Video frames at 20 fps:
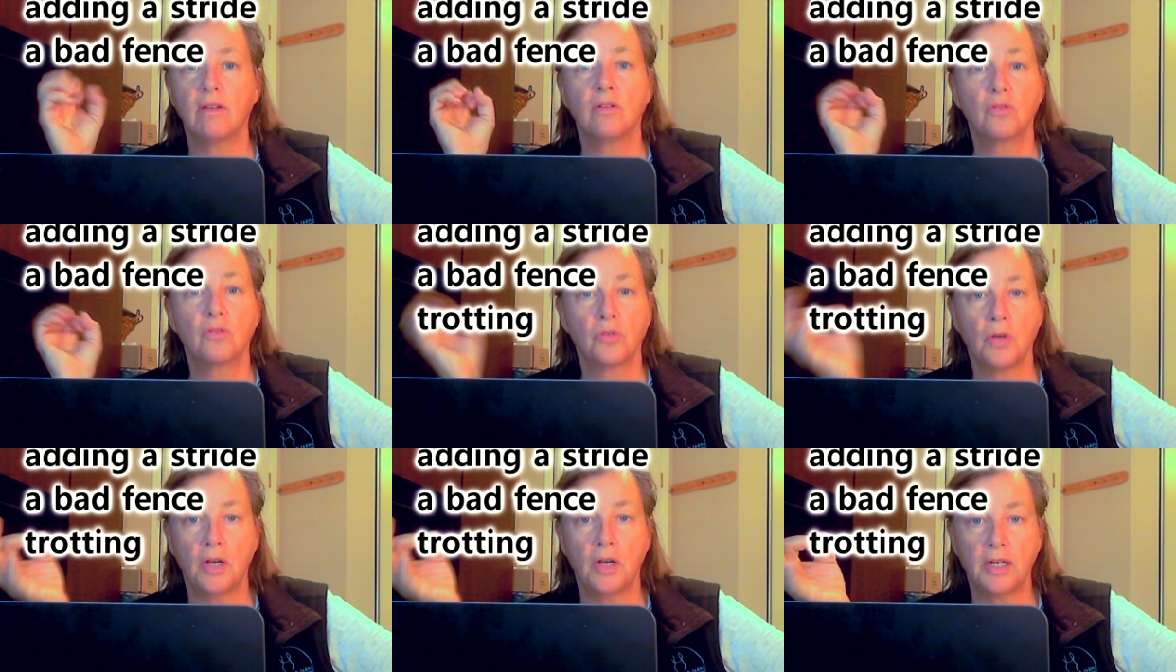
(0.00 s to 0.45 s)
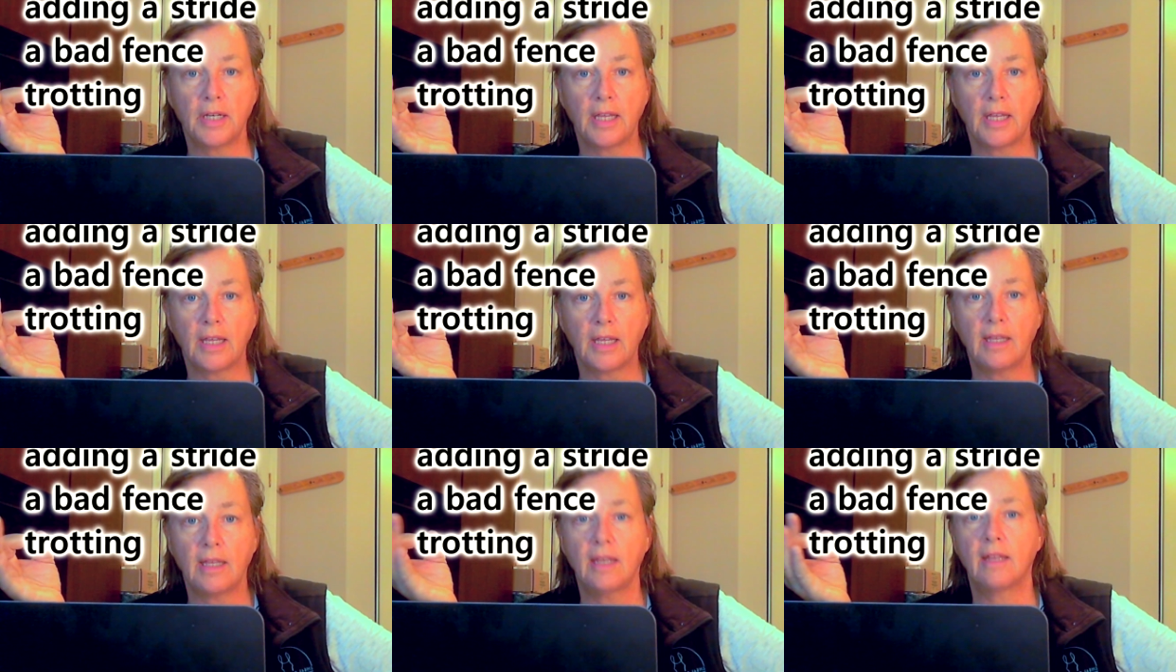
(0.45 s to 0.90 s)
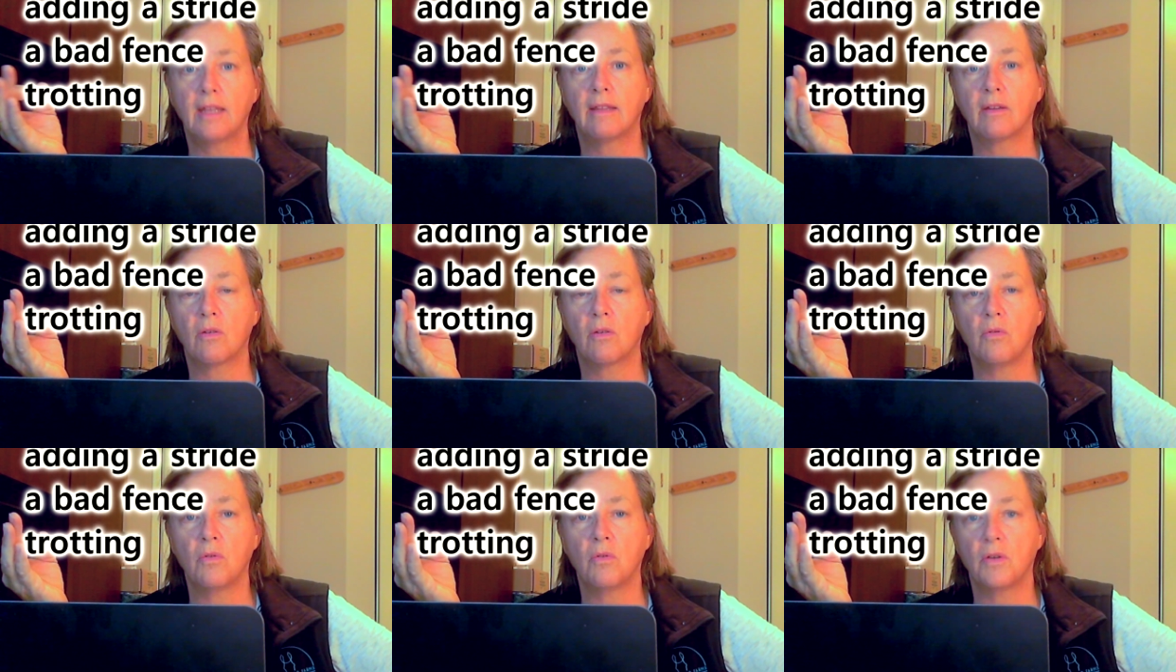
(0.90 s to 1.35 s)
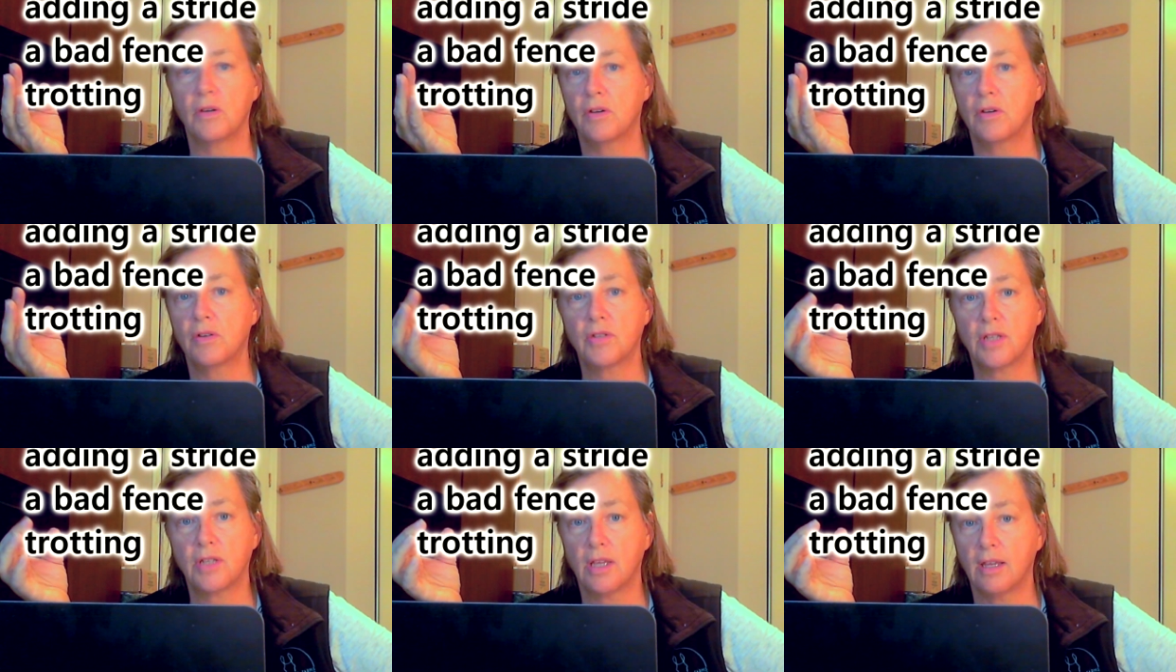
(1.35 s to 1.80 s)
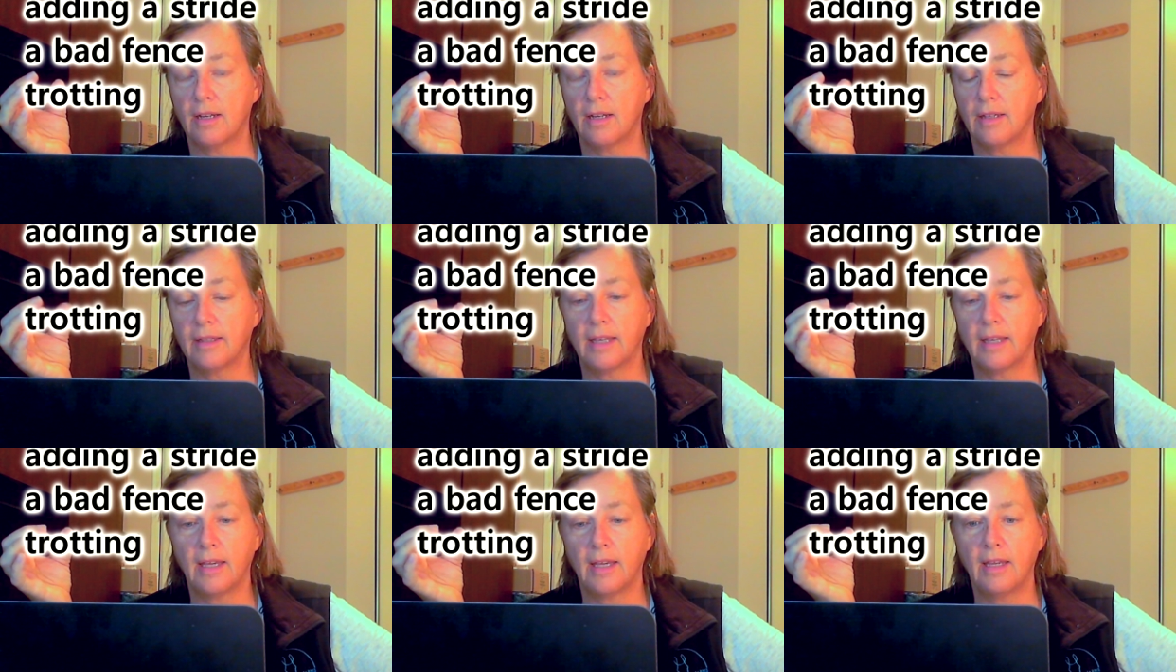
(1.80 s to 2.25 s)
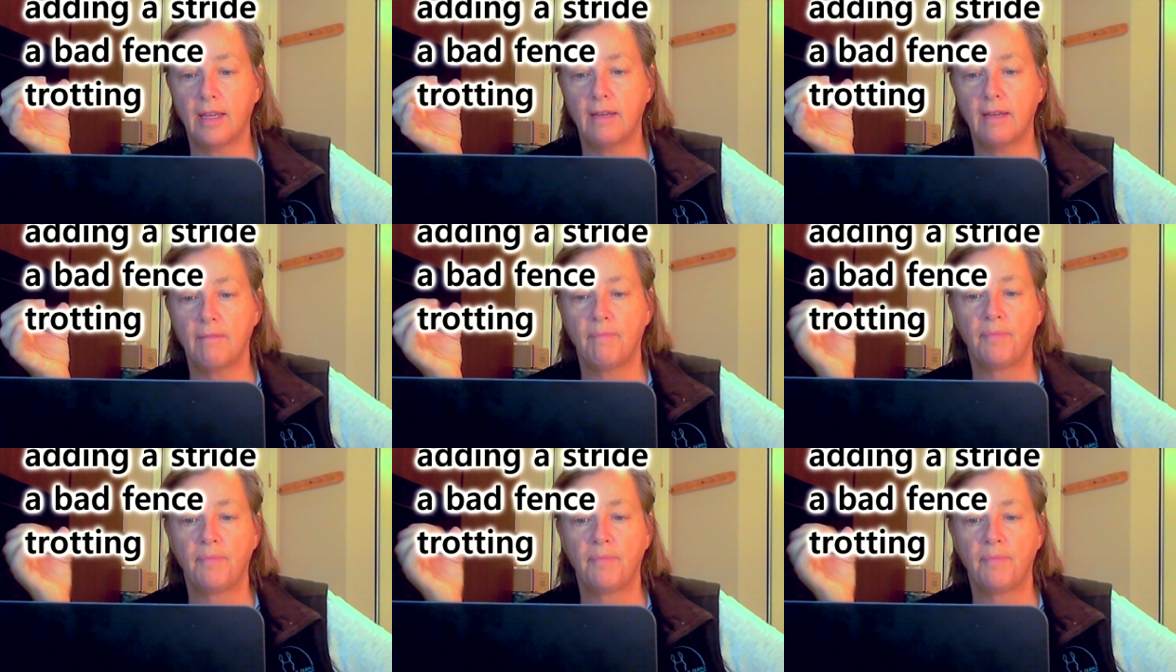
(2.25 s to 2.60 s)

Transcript: Trotting in the corners to get a lead,